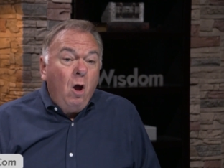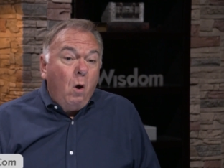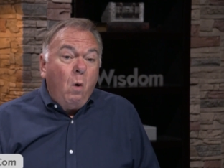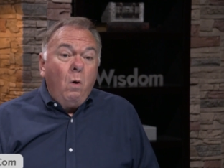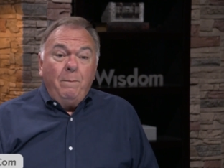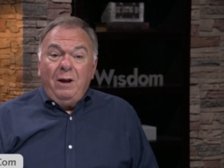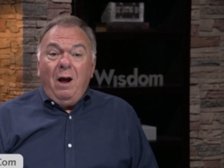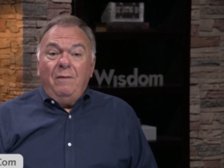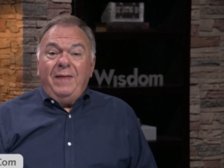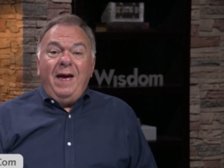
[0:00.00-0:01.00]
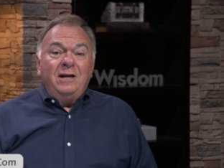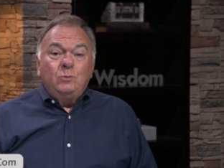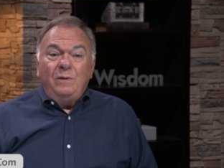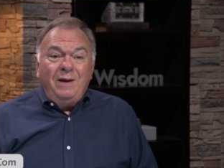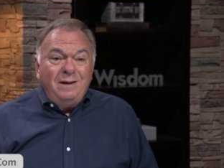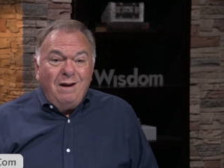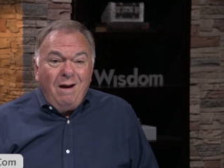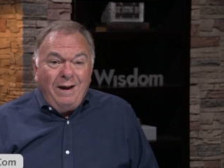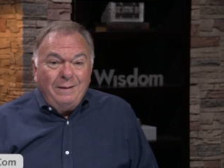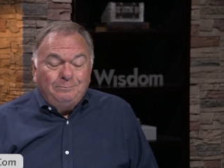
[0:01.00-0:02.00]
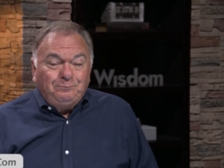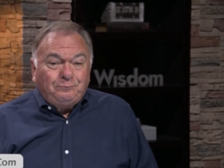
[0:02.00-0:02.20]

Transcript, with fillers: Or beyond that is when they die.